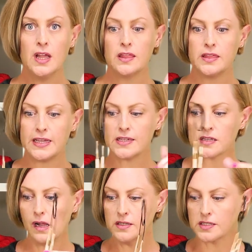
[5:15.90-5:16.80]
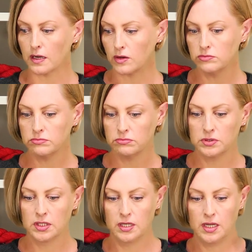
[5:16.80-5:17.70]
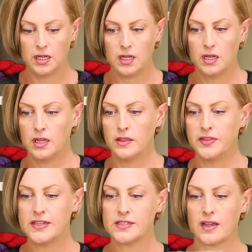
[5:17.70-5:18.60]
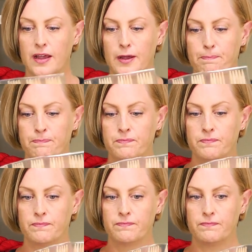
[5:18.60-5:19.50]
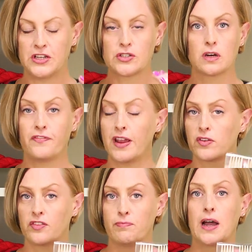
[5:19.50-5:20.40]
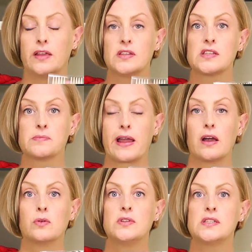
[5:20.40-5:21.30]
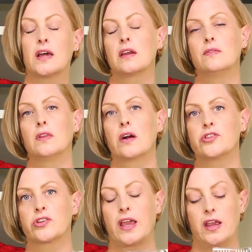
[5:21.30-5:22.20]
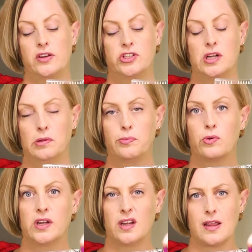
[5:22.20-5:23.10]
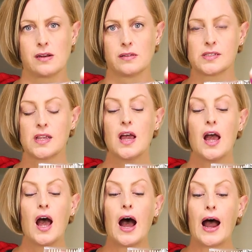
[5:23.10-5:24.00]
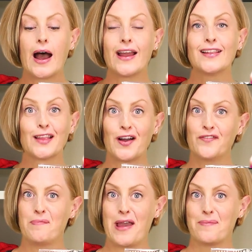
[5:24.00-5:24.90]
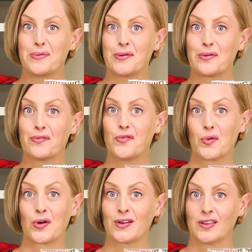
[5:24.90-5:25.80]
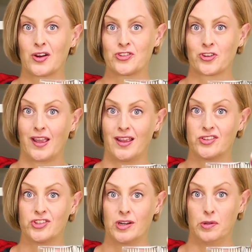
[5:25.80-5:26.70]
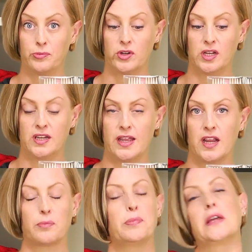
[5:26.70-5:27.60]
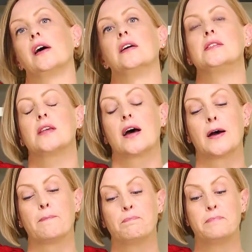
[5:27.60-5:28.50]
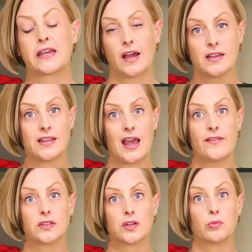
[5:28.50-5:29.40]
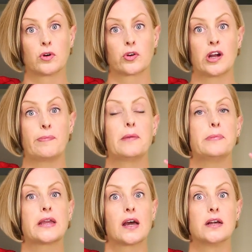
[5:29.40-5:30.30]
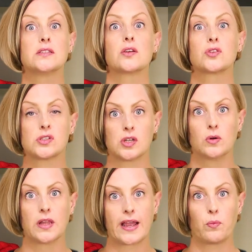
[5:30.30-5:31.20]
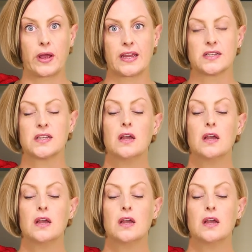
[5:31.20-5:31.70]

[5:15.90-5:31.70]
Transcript: These also, these are a favorite of mine. This is my own set of larger gauge double pointed needles. I love the bamboo for larger gauge double pointed knitting because they have a little more grip and because they're so lightweight.